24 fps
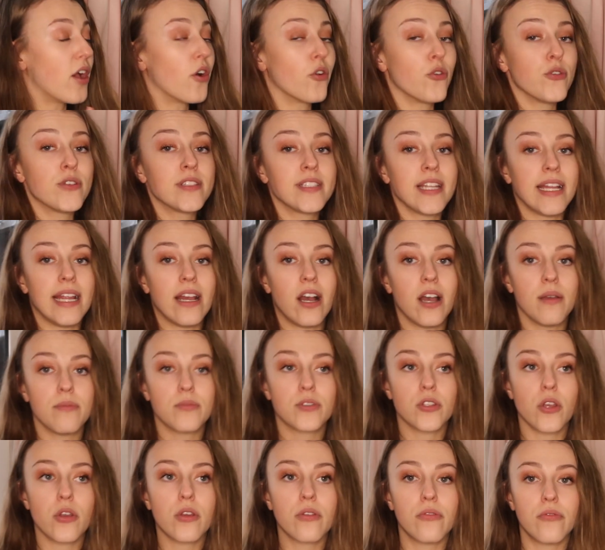they honestly, I'm
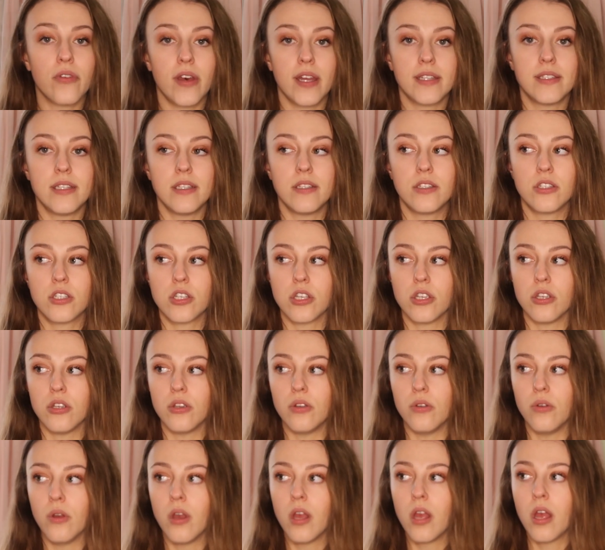so converted
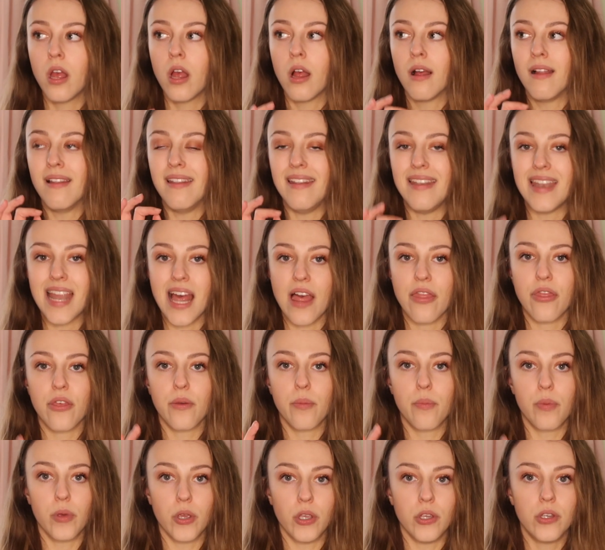to leather
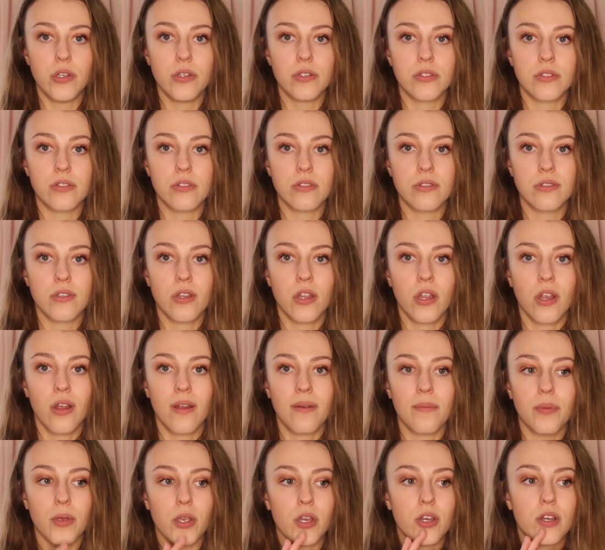boots
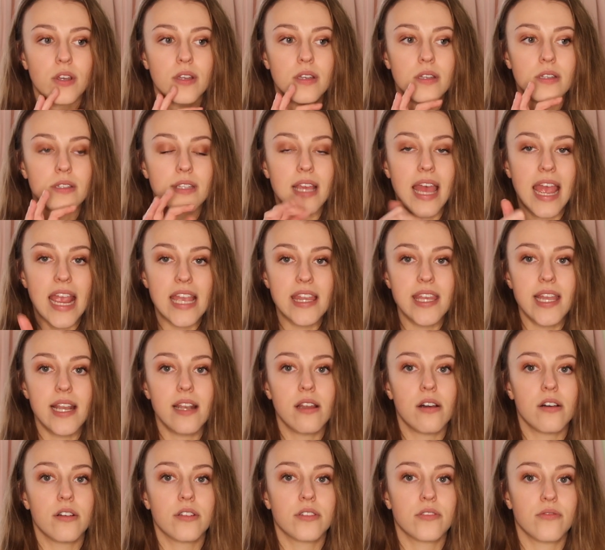because A, they
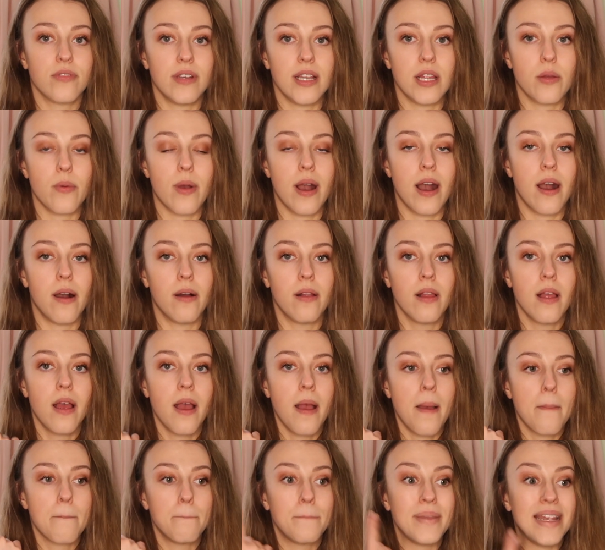last really well,
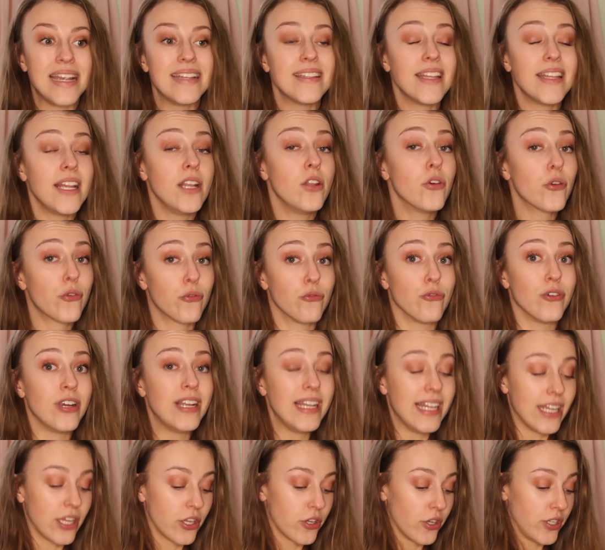B, they look
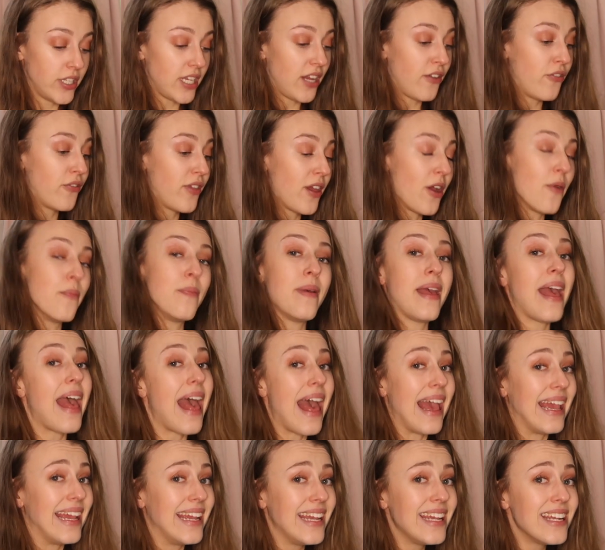really good if they're a bit
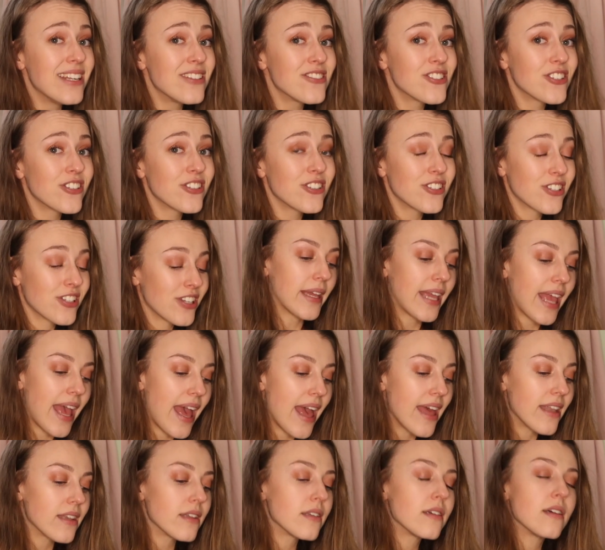aged.
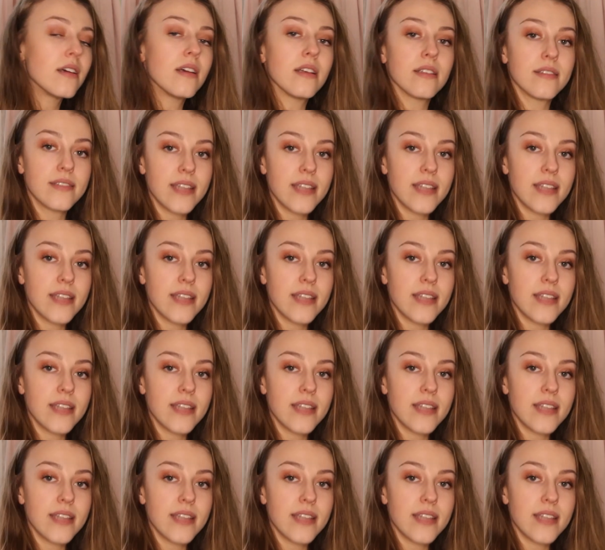Again, a